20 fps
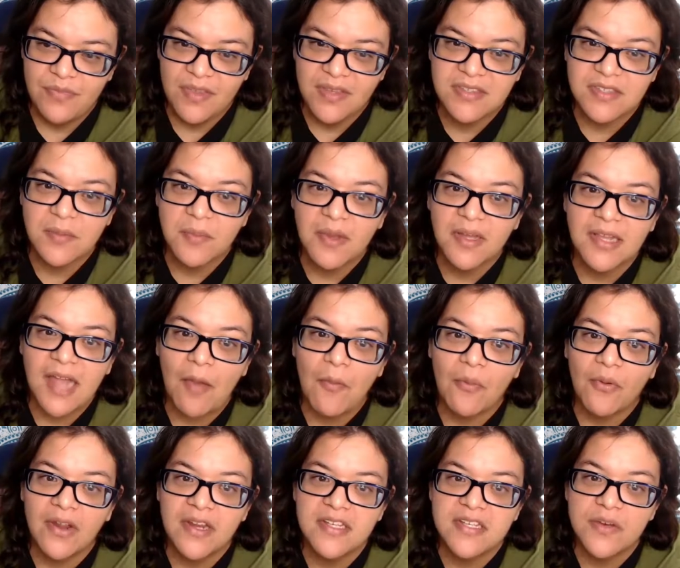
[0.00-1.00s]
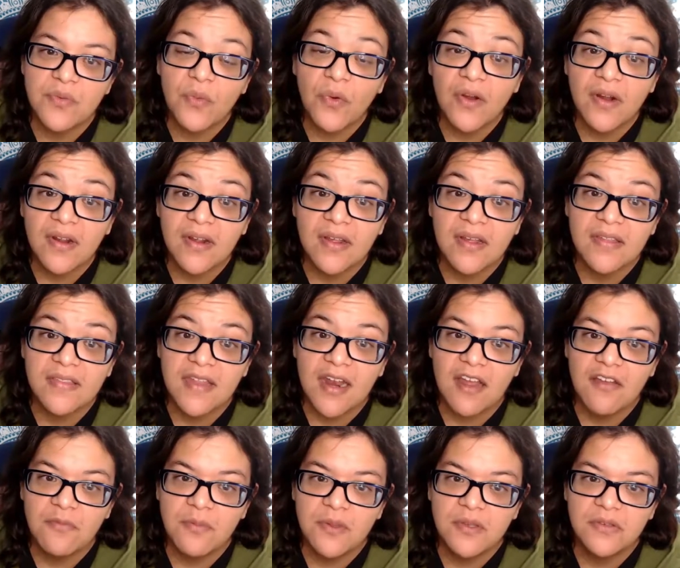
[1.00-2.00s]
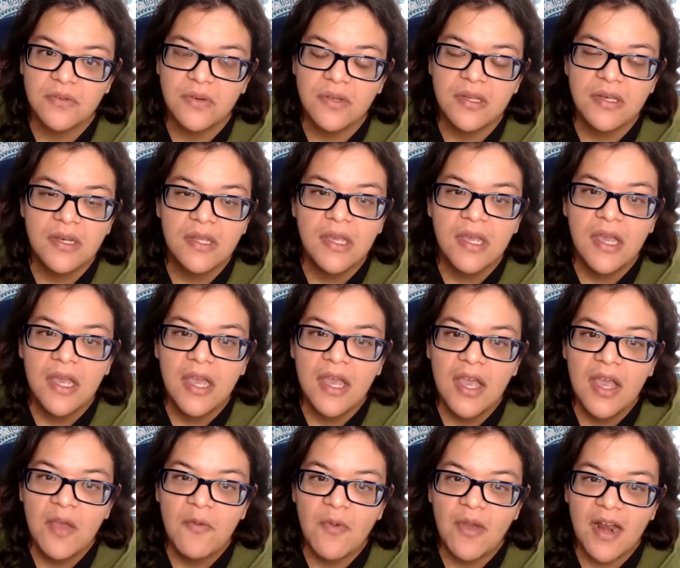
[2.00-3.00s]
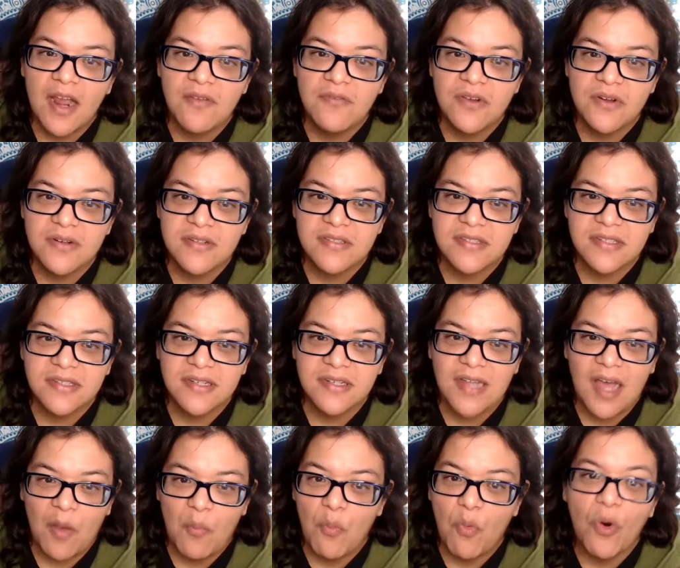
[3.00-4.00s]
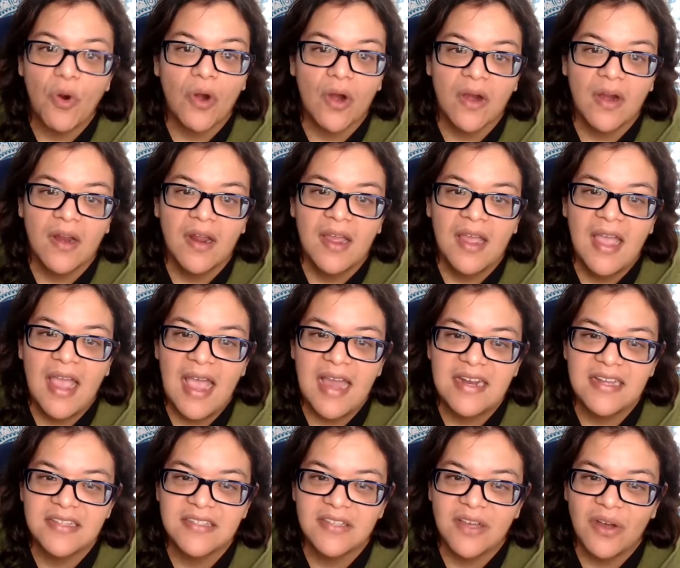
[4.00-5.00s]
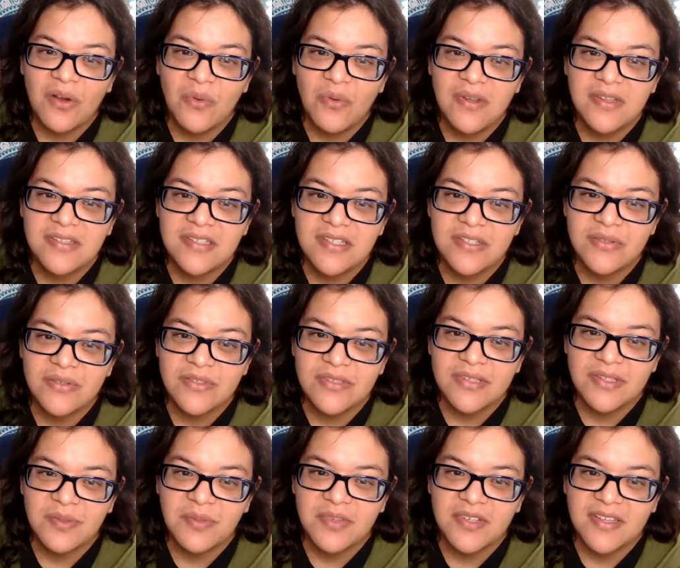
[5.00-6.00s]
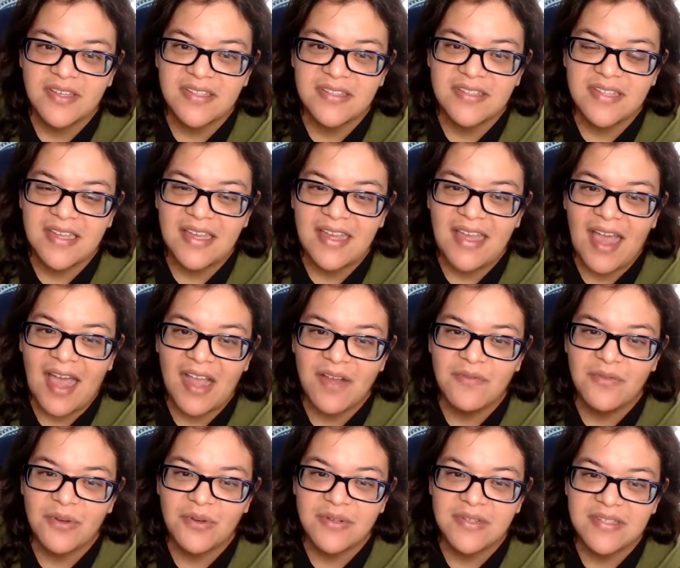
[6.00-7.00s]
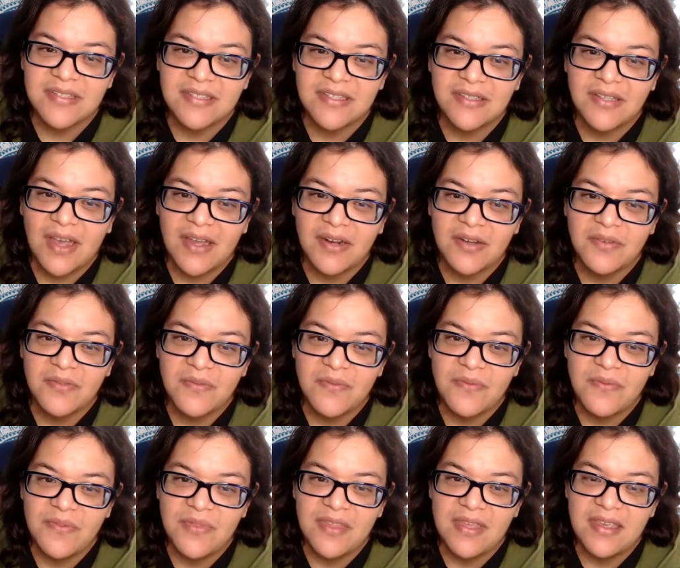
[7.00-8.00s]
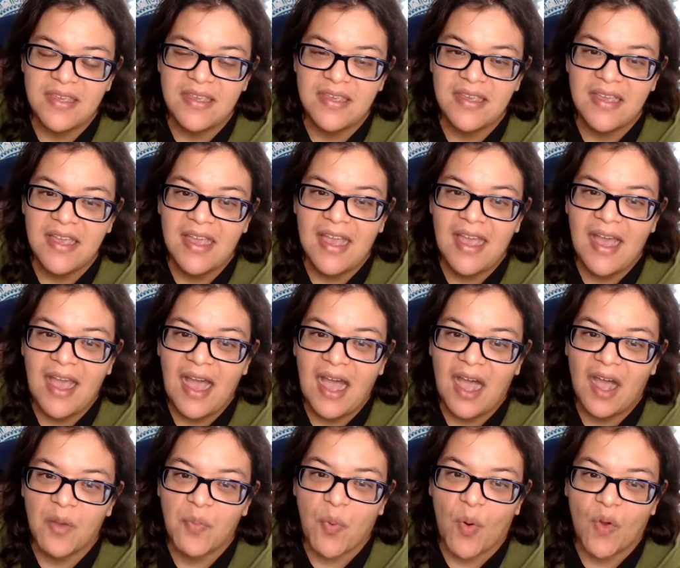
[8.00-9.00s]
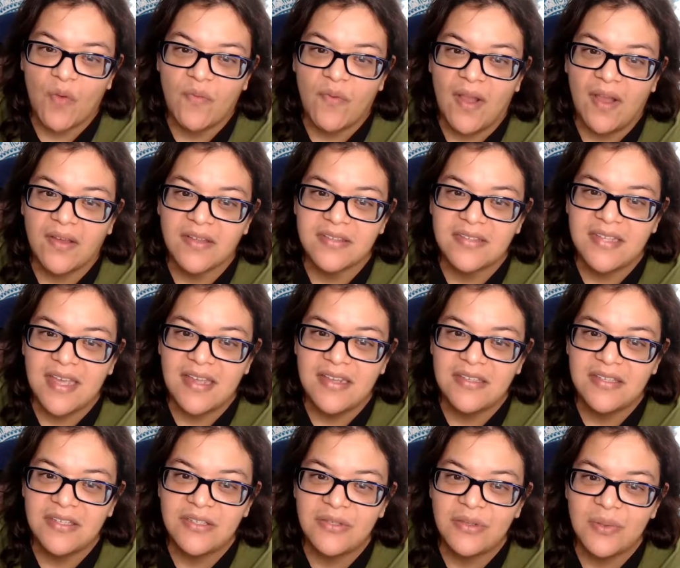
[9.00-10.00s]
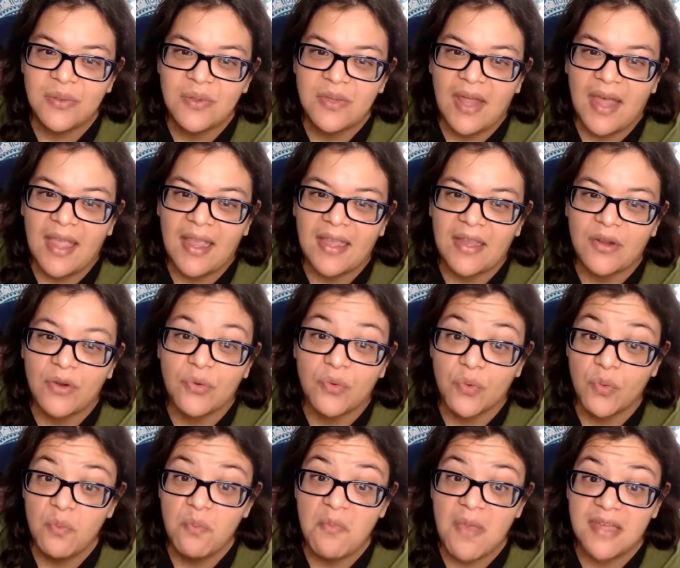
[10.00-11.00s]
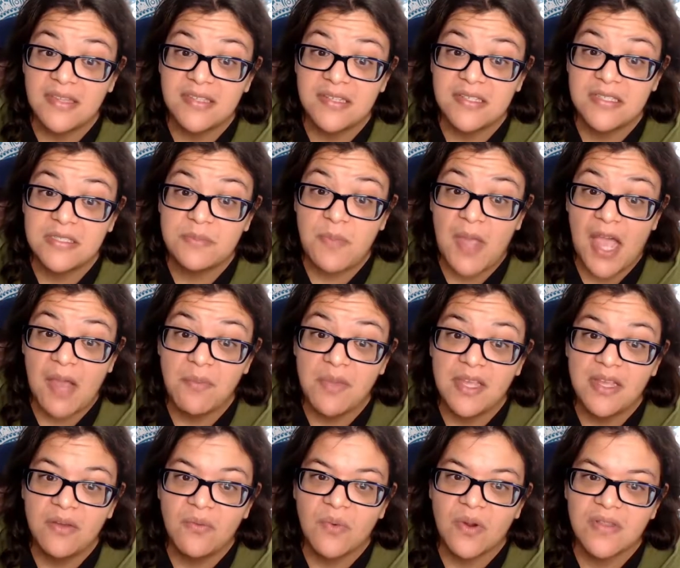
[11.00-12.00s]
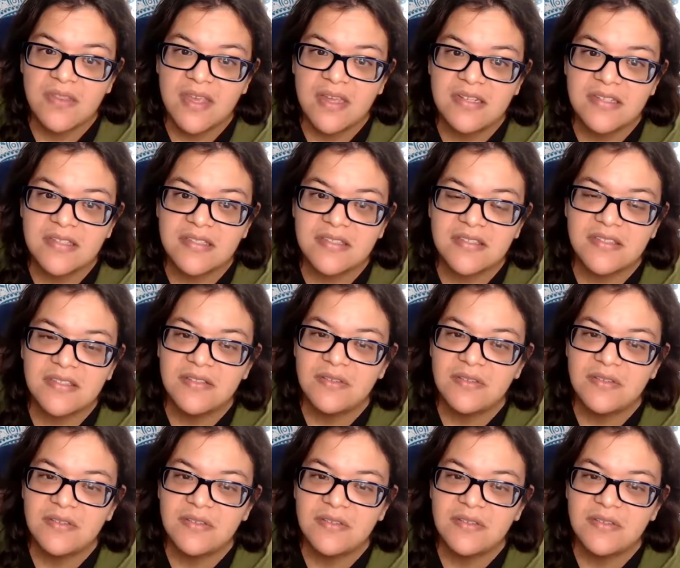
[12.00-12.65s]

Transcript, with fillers: some collaboration work that I've been doing, but I've noticed it a lot more. And it's always interesting because I've noticed a lot of the profiles tend to do group message spamming, where they just